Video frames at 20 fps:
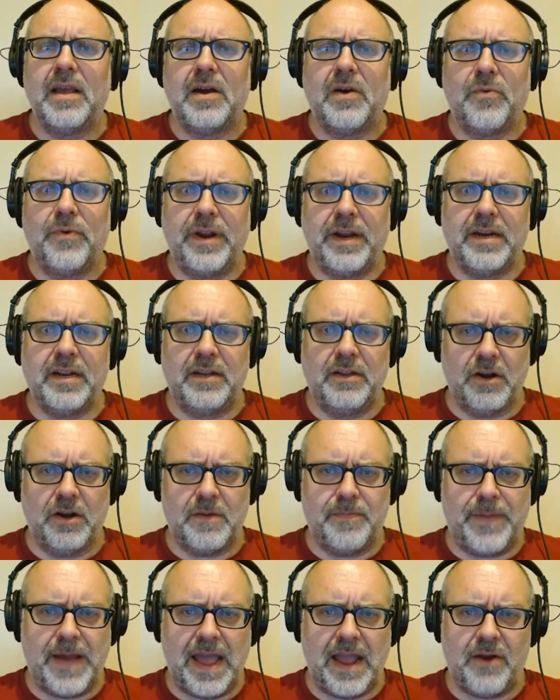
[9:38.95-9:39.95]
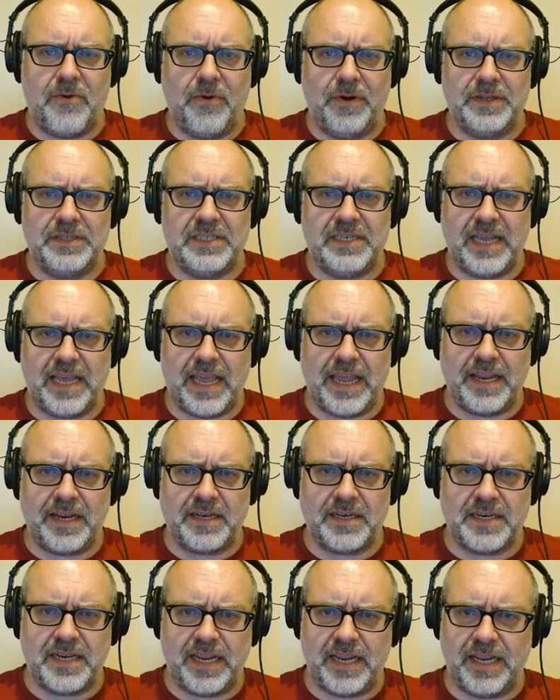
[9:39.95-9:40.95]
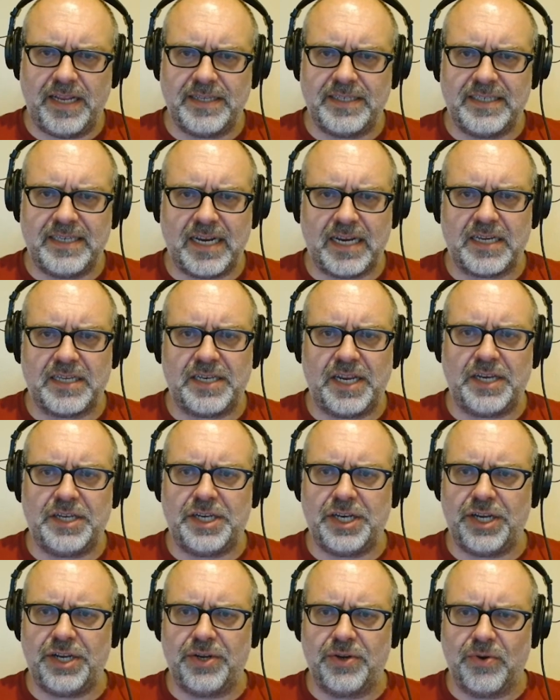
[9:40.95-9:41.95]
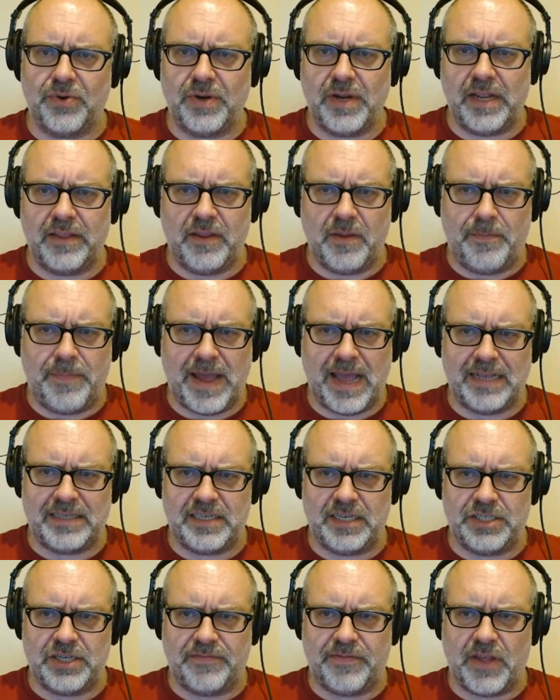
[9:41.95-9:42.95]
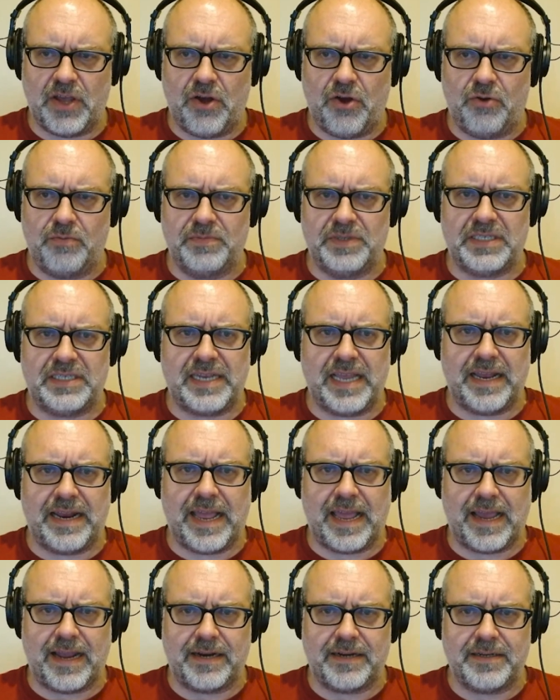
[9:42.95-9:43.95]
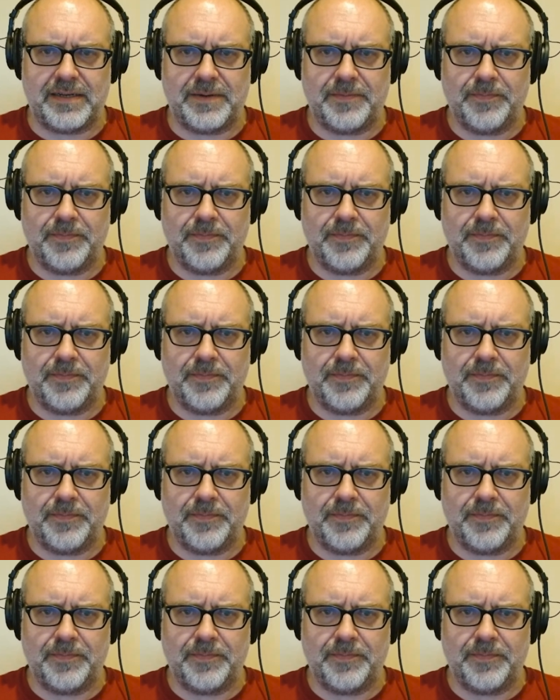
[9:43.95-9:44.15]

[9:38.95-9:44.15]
We can look backwards to 1862 and the passage of the Homestead Act,